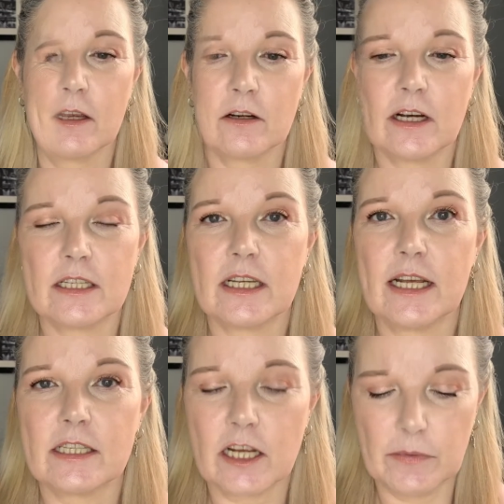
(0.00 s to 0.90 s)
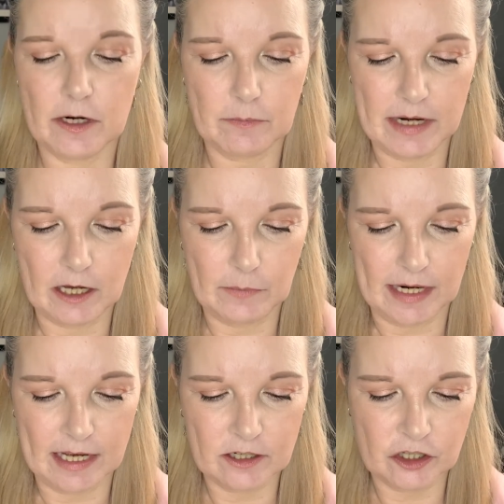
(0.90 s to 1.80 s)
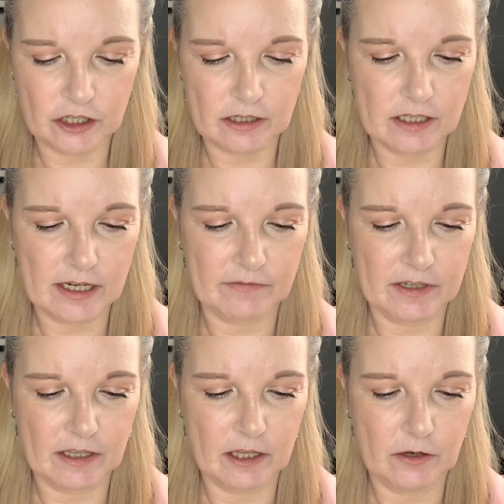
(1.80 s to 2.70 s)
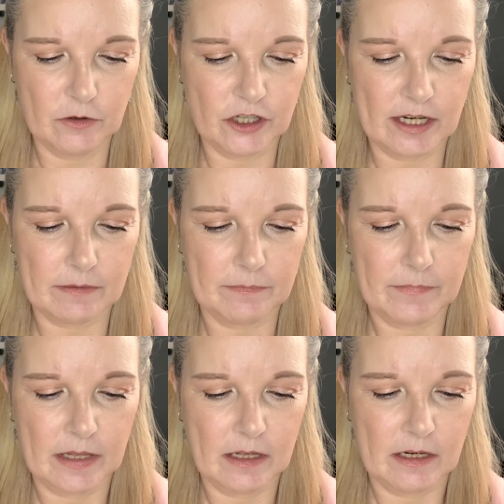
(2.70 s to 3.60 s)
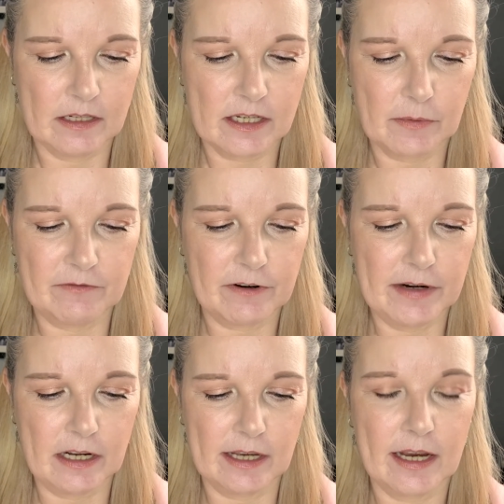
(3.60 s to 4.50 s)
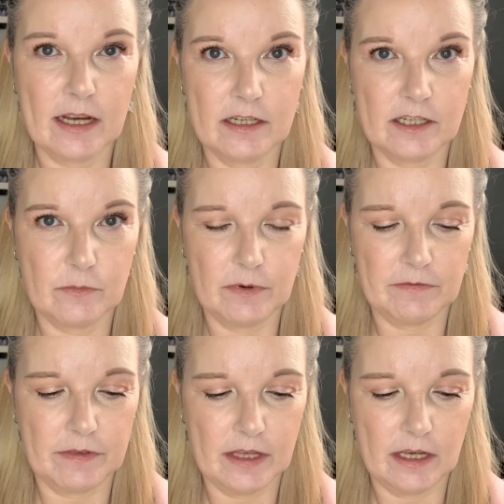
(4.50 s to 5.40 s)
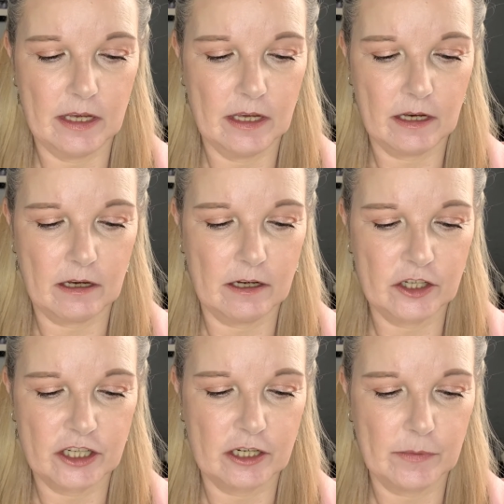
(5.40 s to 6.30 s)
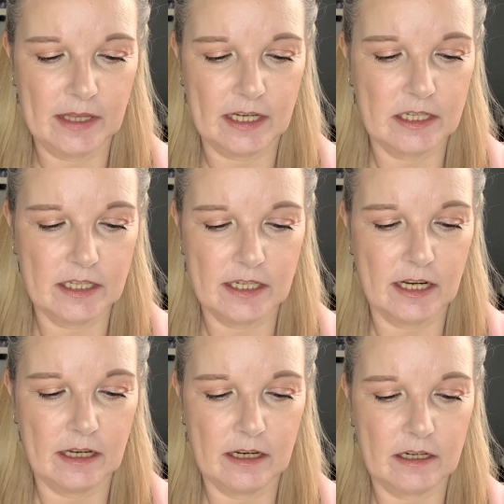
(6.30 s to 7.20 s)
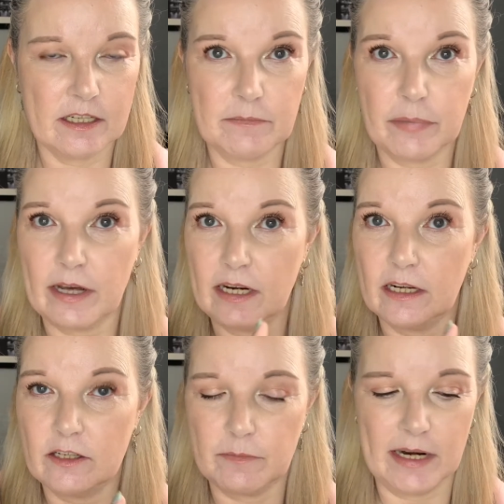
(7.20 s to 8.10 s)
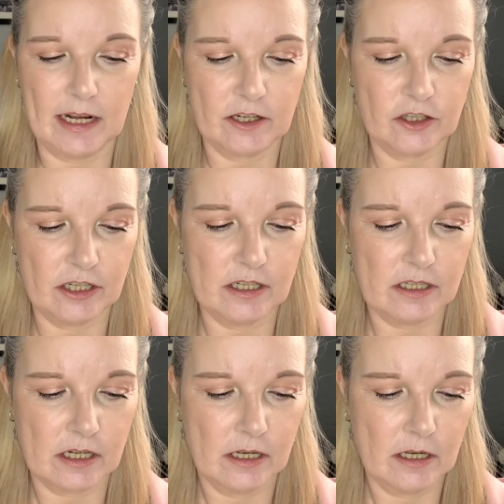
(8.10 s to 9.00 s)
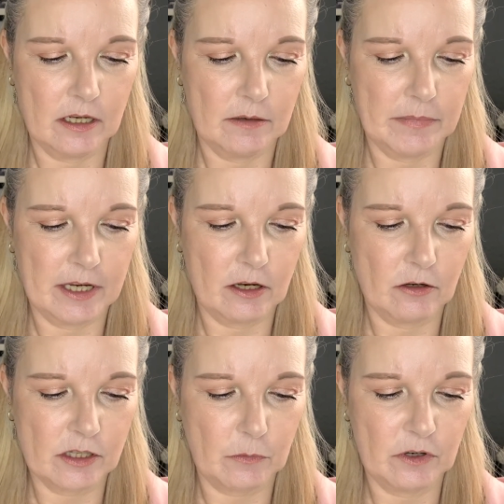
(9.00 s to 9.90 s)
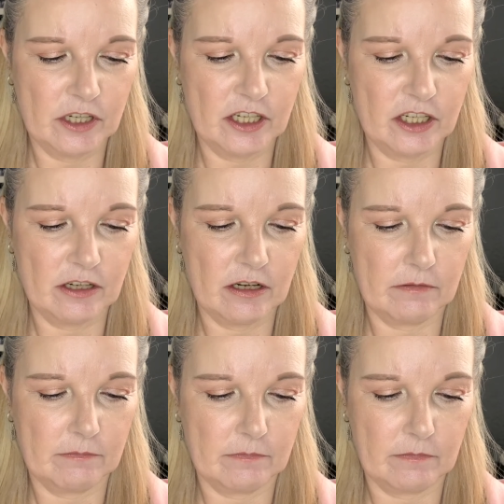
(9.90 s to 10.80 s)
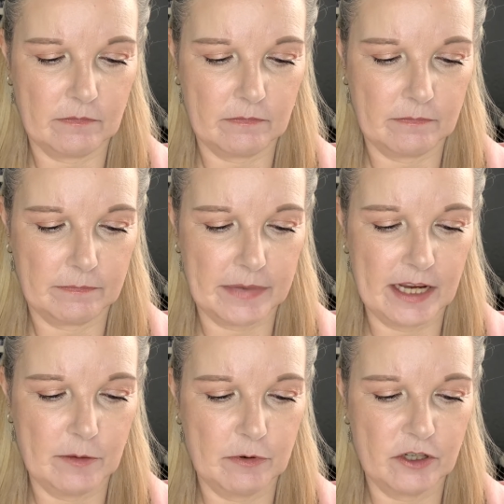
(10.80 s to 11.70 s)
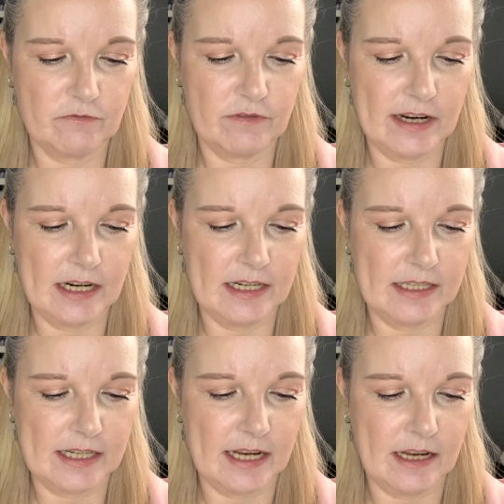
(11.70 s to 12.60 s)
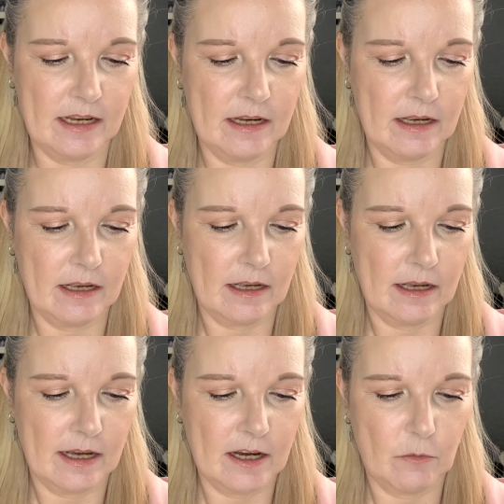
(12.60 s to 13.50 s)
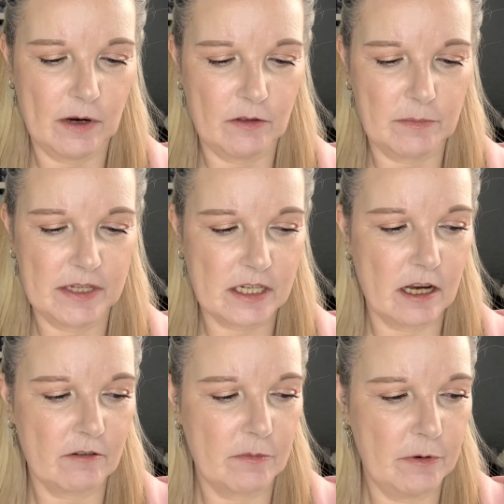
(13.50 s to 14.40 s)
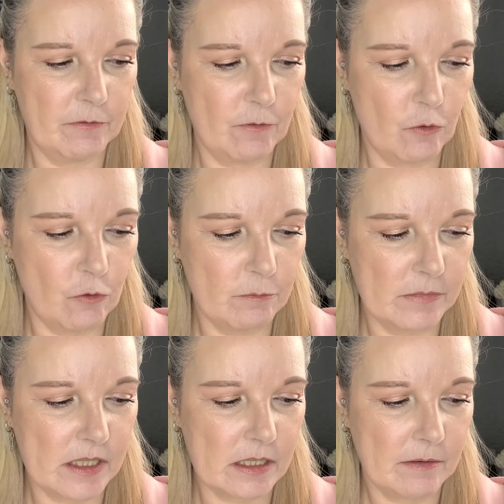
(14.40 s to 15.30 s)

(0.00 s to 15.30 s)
Right, so let's go in on my lower lash, because I haven't done those yet. So I went very light-handed with the eyeshadow in that today, and I didn't put any under my lashes because I wanted to be able to really see how well the mascara performs